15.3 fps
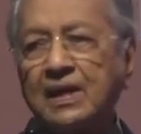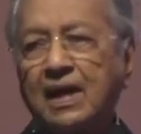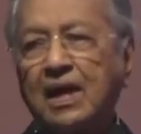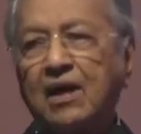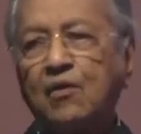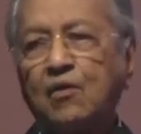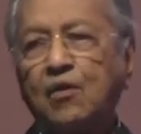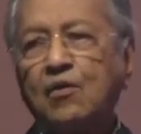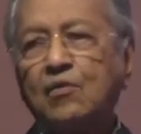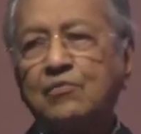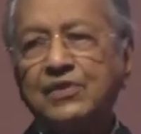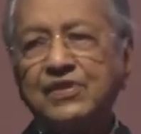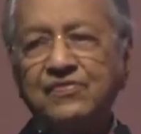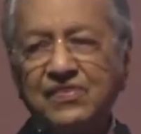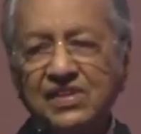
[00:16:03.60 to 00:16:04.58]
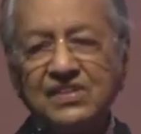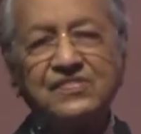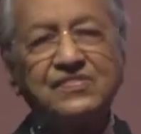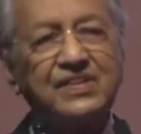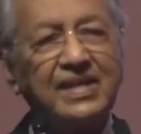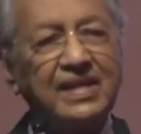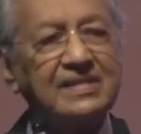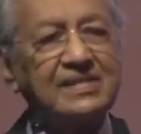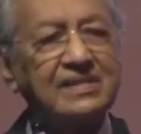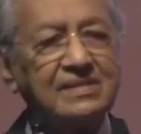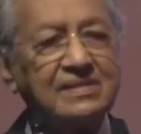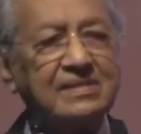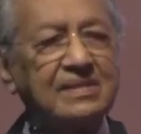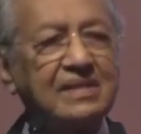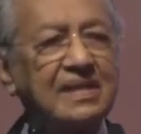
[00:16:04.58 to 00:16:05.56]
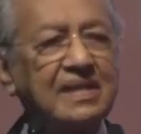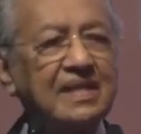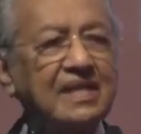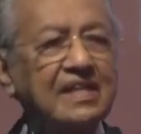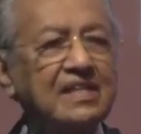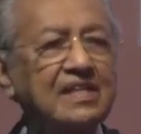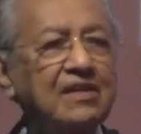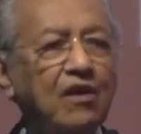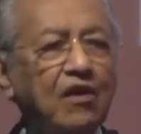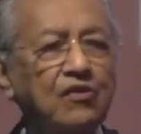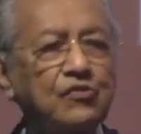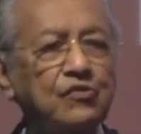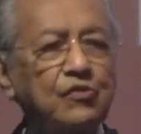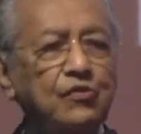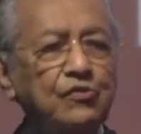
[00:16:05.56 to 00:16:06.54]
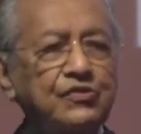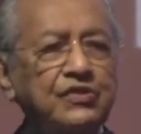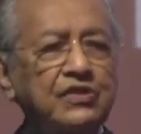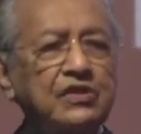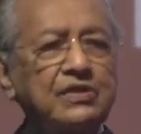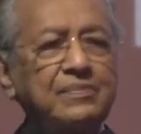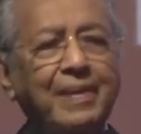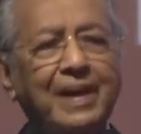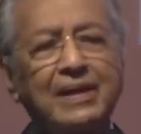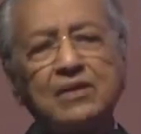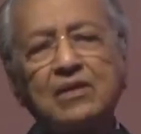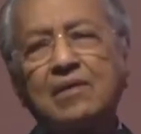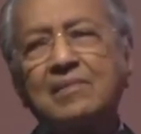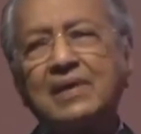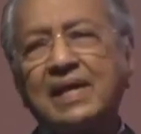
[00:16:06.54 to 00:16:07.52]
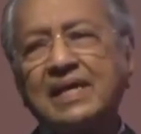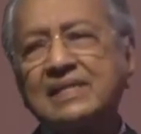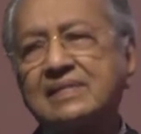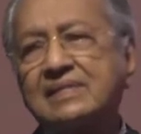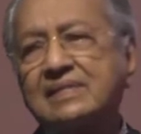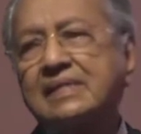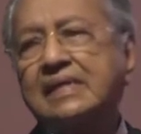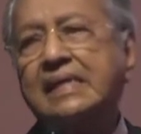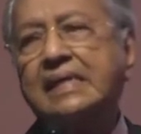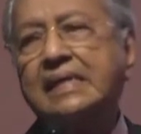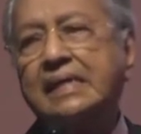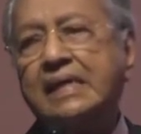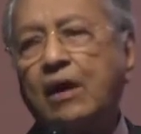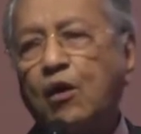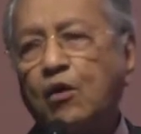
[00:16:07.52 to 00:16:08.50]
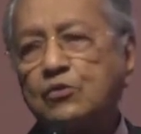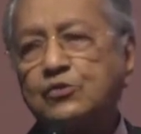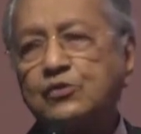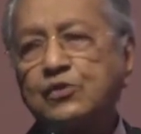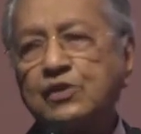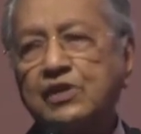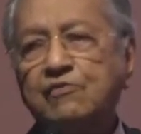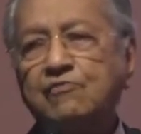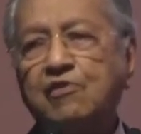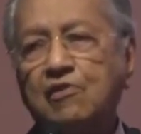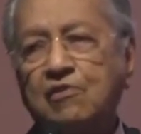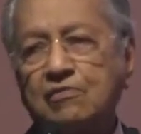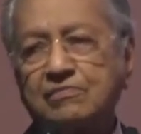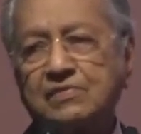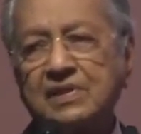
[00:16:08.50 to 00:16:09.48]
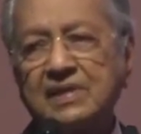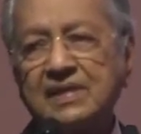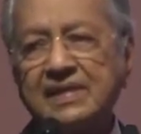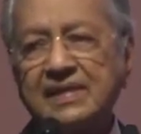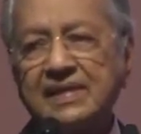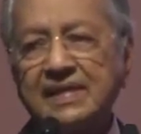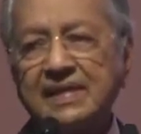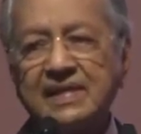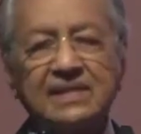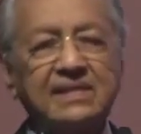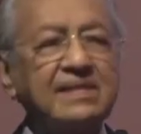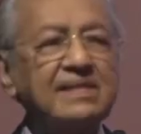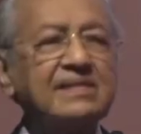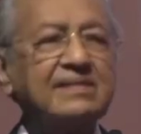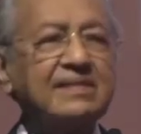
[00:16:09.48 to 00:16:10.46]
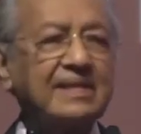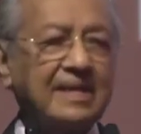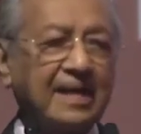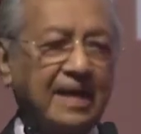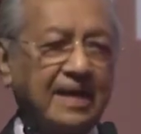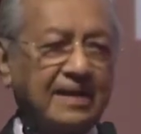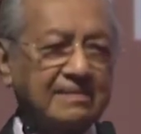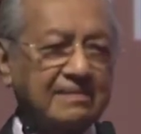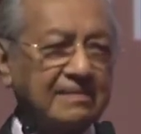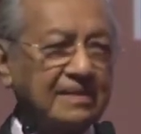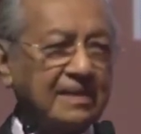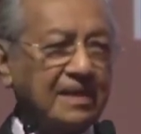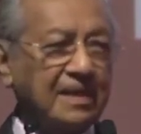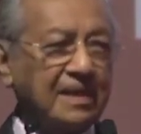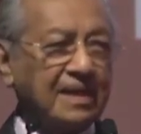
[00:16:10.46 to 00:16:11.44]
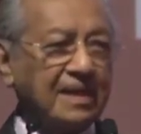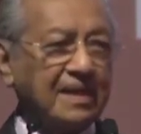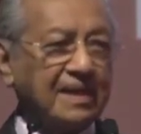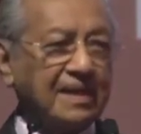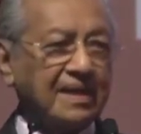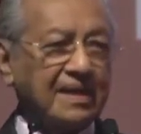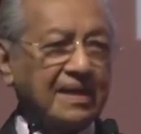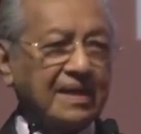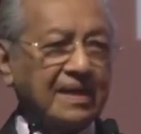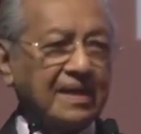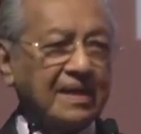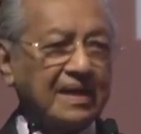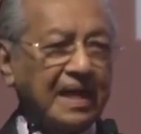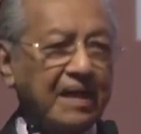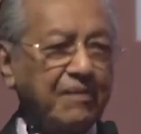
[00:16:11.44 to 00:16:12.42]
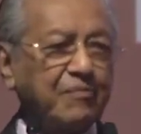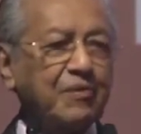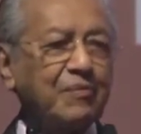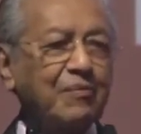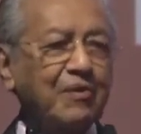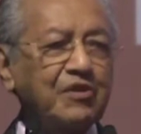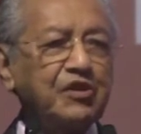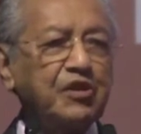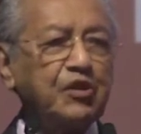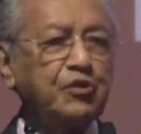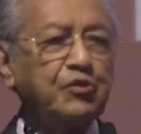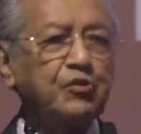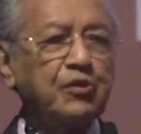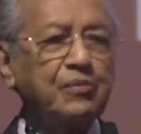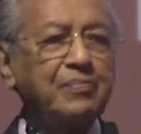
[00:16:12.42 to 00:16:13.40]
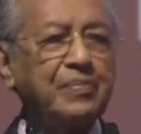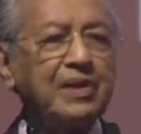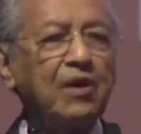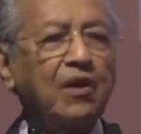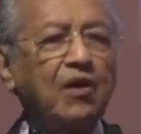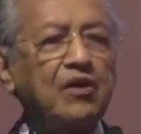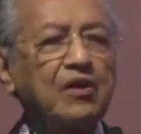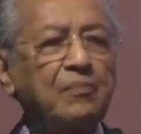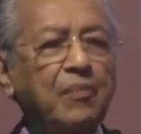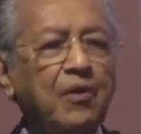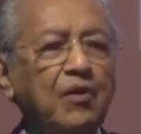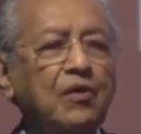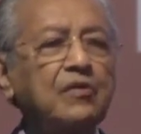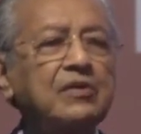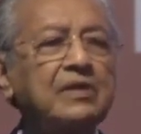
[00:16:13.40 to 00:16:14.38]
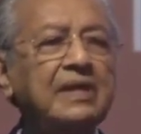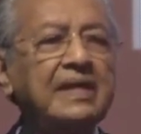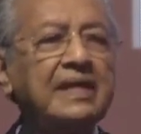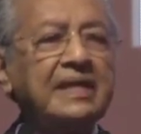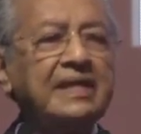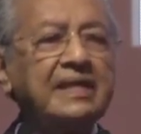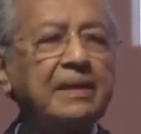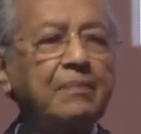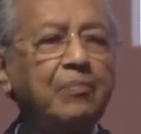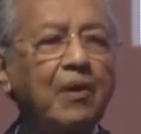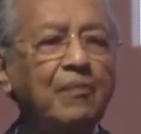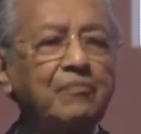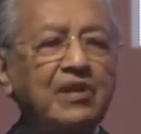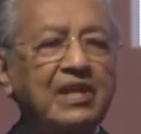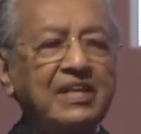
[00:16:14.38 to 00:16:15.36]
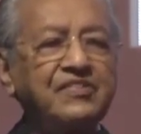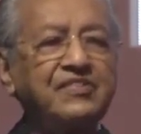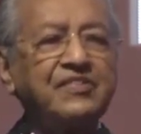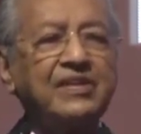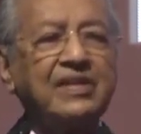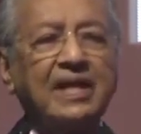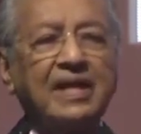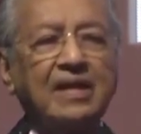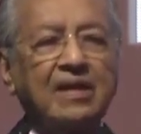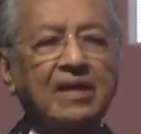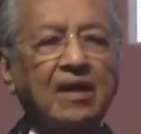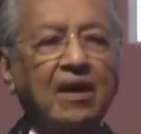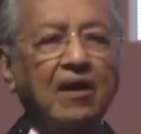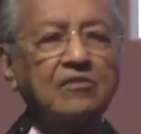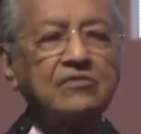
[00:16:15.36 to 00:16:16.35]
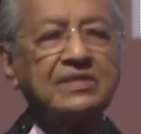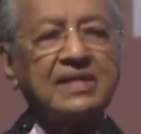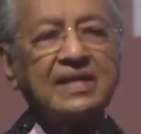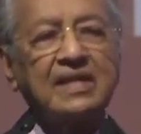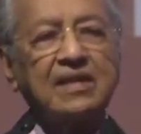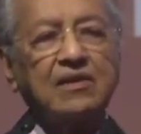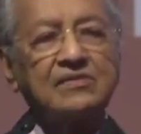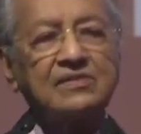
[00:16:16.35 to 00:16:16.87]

Along with these changes, the social backdrop has also evolved. In this regard, everybody should be on board the Population and Housing